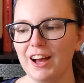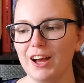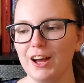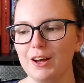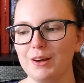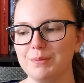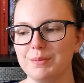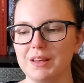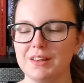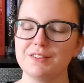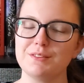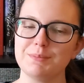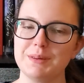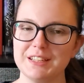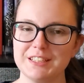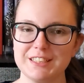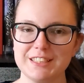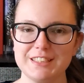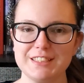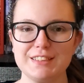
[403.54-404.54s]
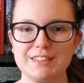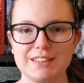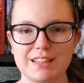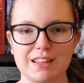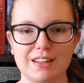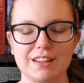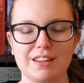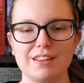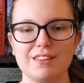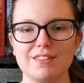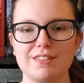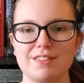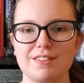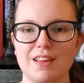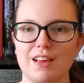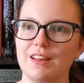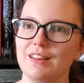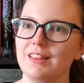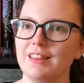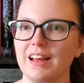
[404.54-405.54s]
um, especially since
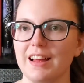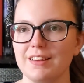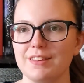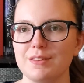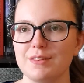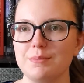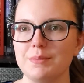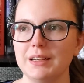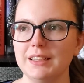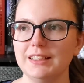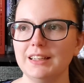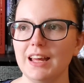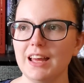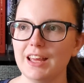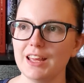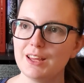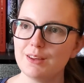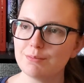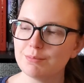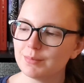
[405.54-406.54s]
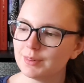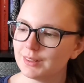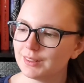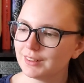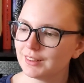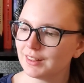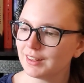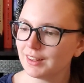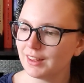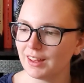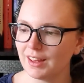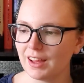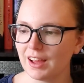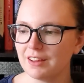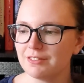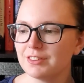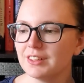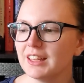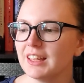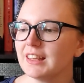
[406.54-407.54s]
that's my name. I
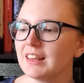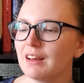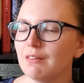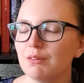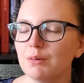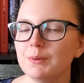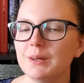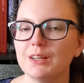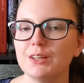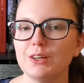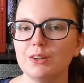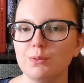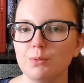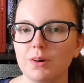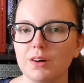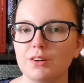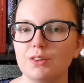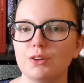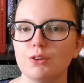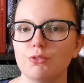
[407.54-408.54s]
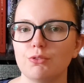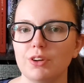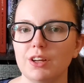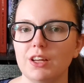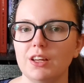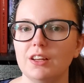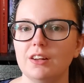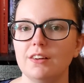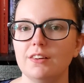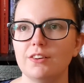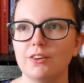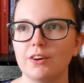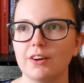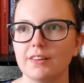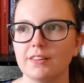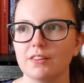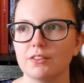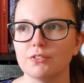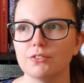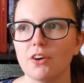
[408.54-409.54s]
feel like that would be a good one to read
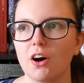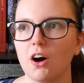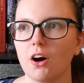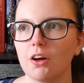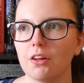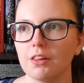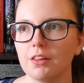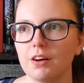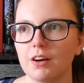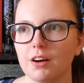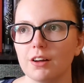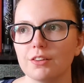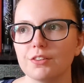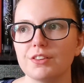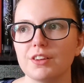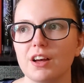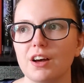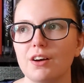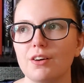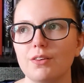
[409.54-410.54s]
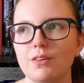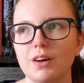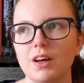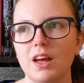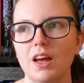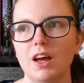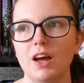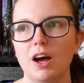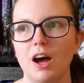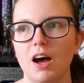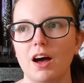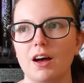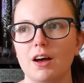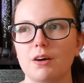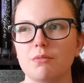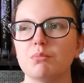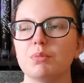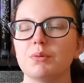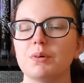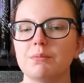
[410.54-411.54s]
during the fall also,
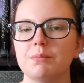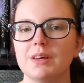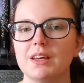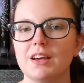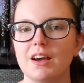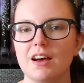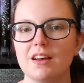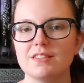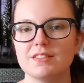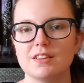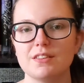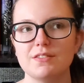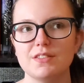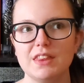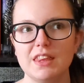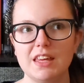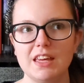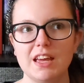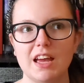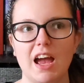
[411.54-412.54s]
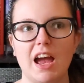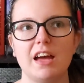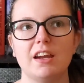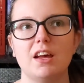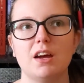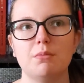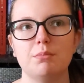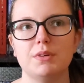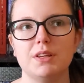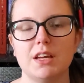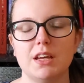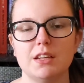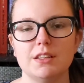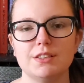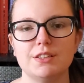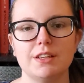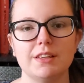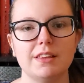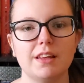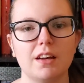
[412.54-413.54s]
um, but because of the
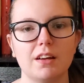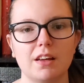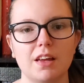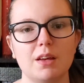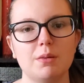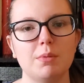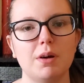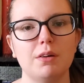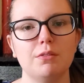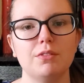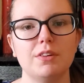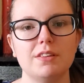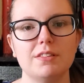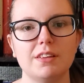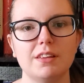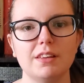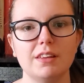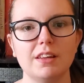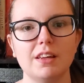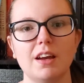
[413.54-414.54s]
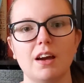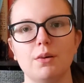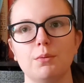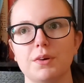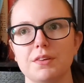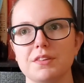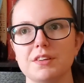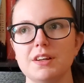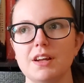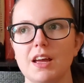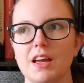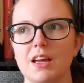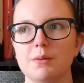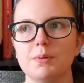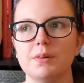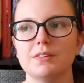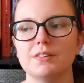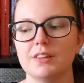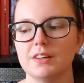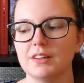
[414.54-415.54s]
adaptation that came out recently, I wasn't
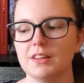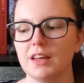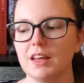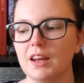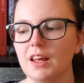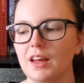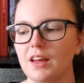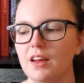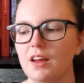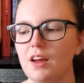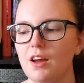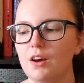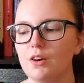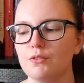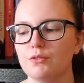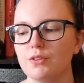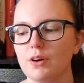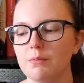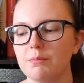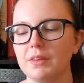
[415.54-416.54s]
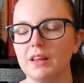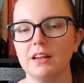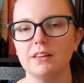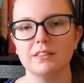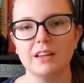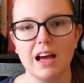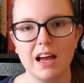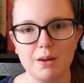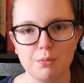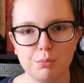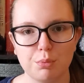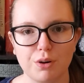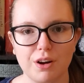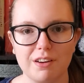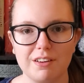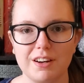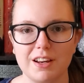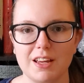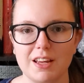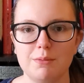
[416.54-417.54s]
able to get it from the
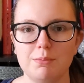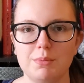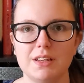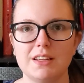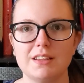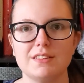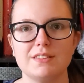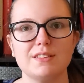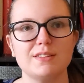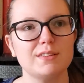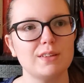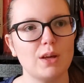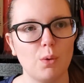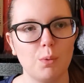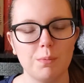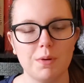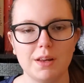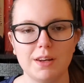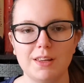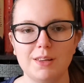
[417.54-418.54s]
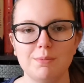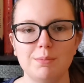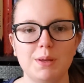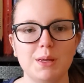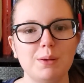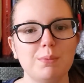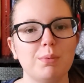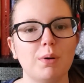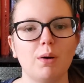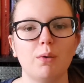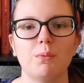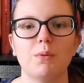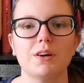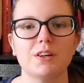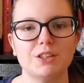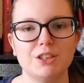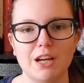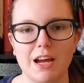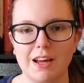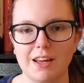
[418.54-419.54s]
library because so many people were
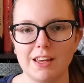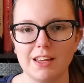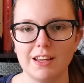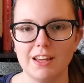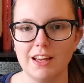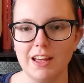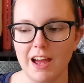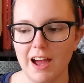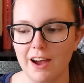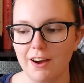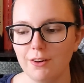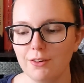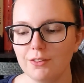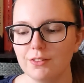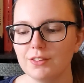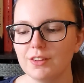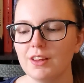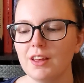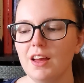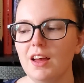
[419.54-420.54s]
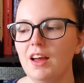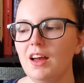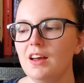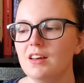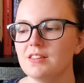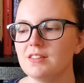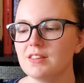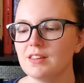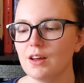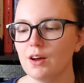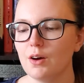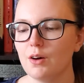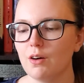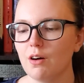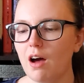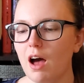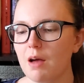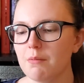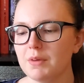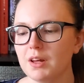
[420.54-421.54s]
checking it out. So
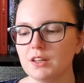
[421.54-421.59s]
I'm